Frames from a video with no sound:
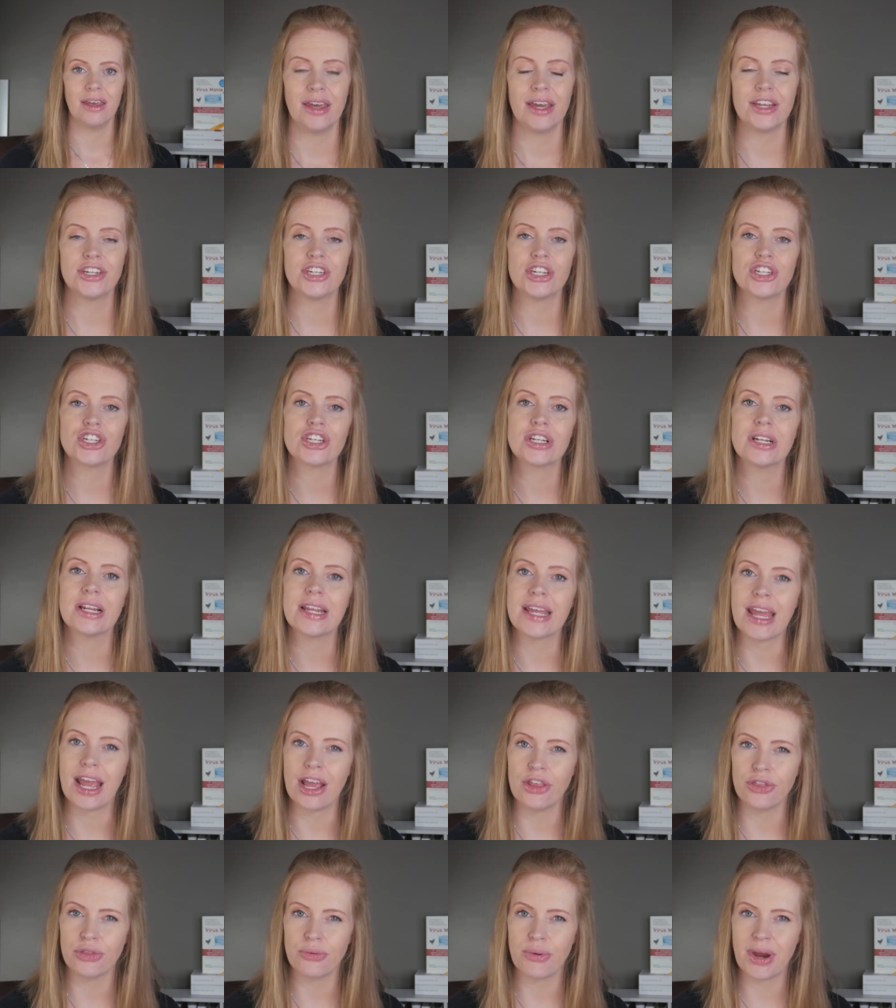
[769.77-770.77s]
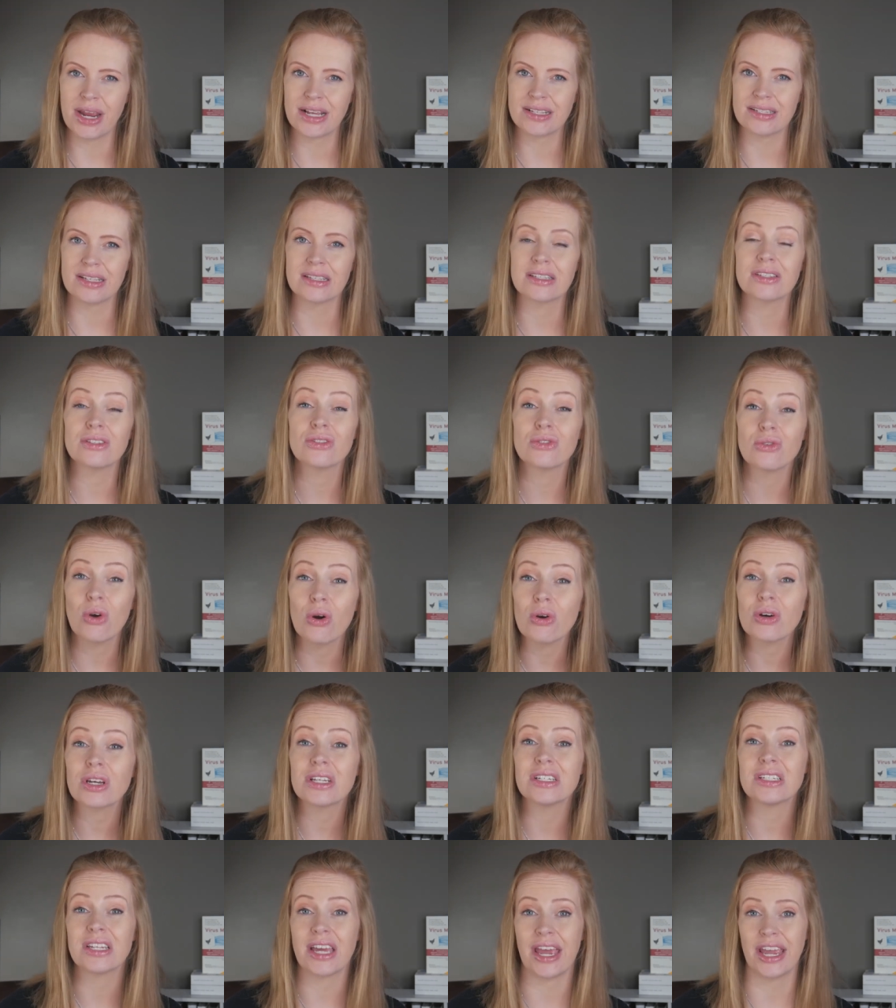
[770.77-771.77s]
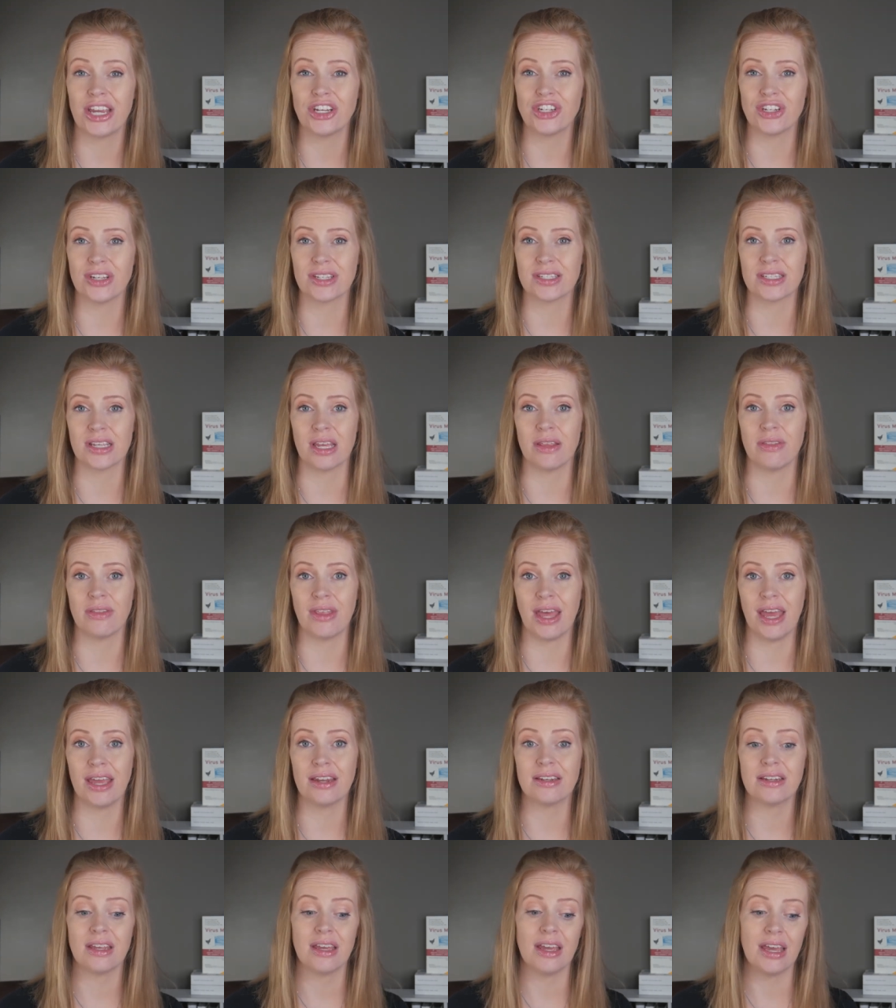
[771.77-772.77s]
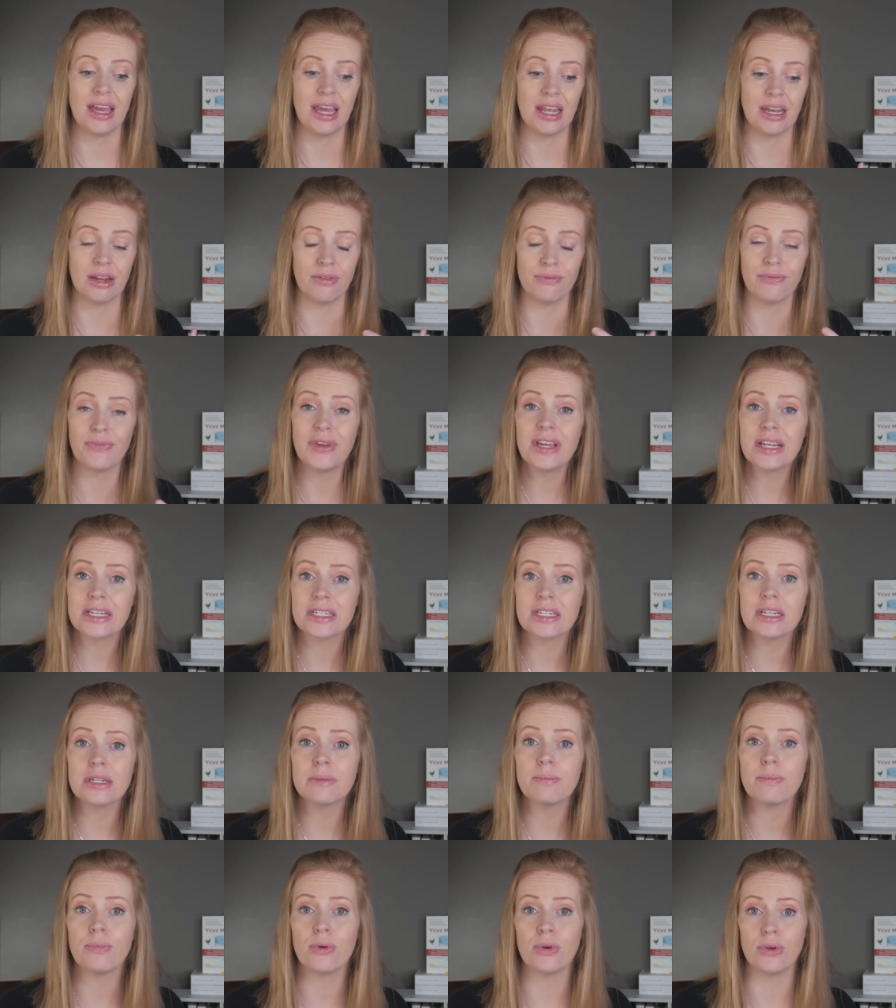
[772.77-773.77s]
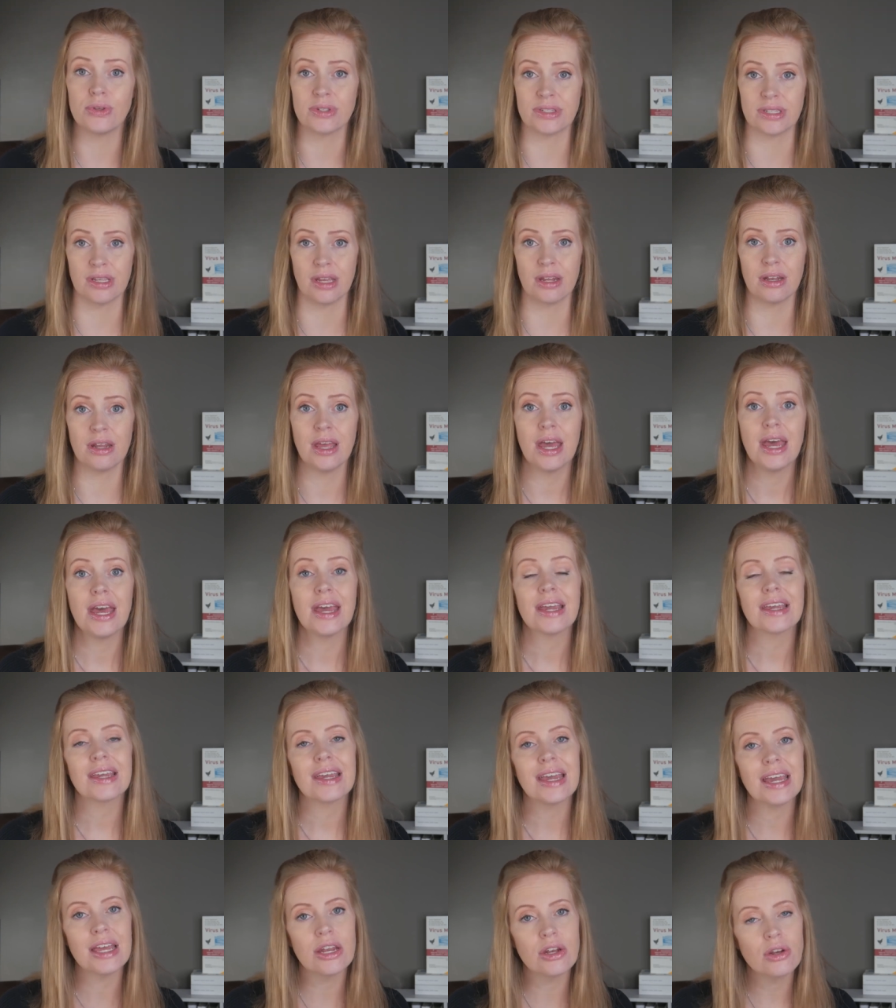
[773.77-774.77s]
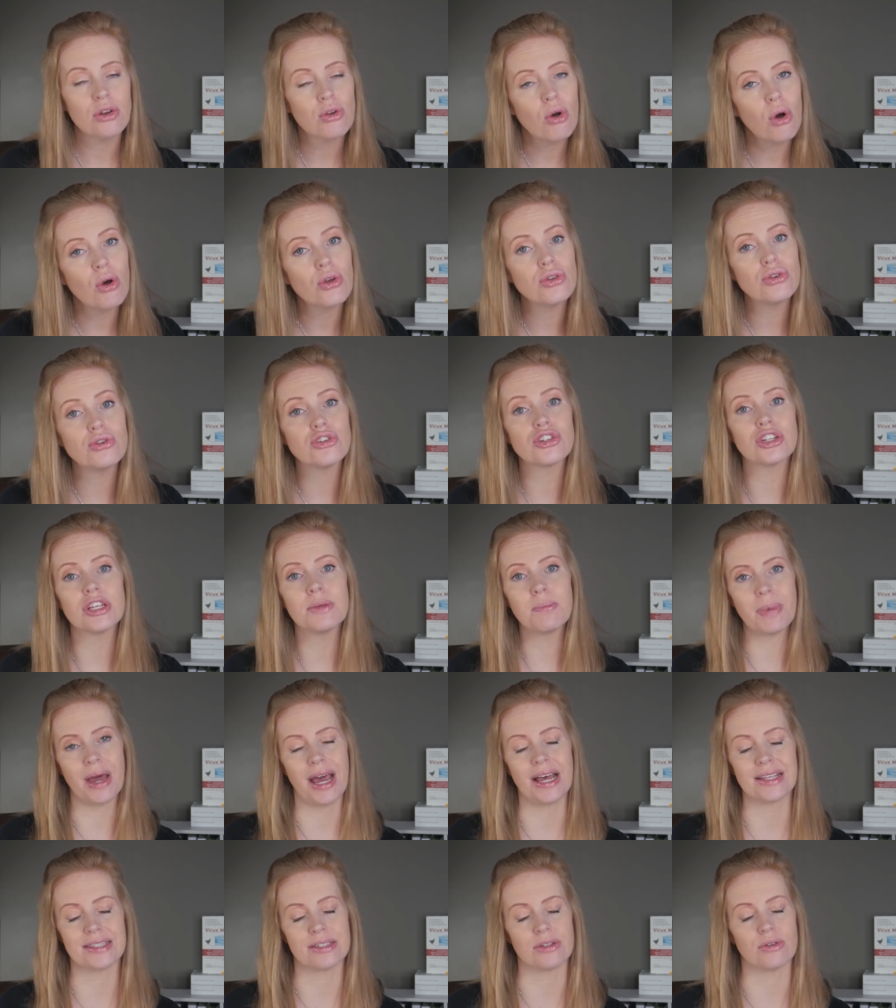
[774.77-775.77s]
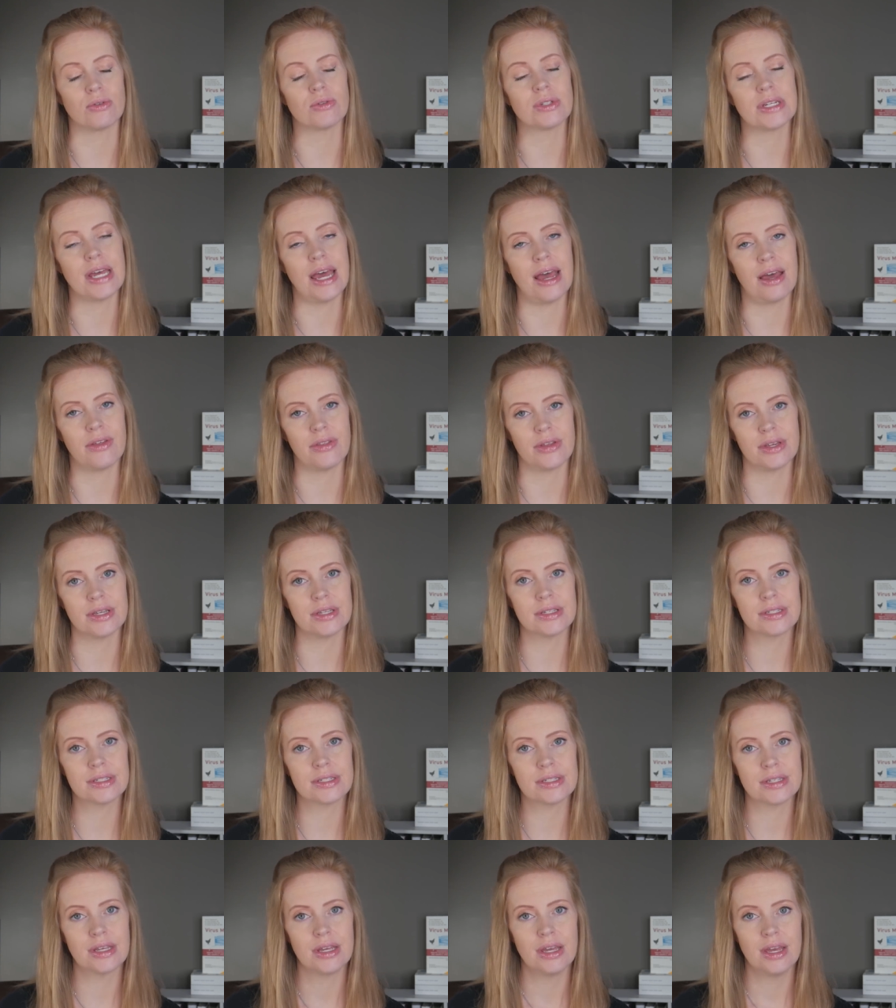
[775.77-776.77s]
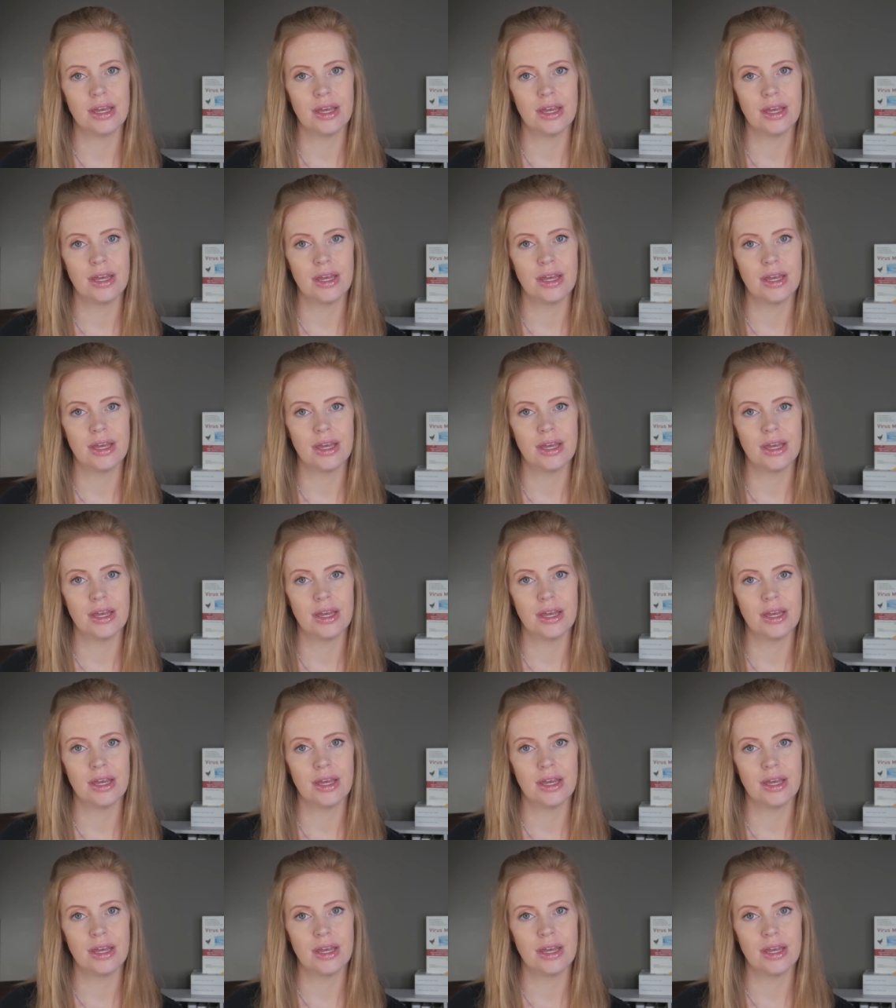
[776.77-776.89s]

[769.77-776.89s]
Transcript: Additionally, anthrax is not contagious in that an infected person cannot usually pass it on to others.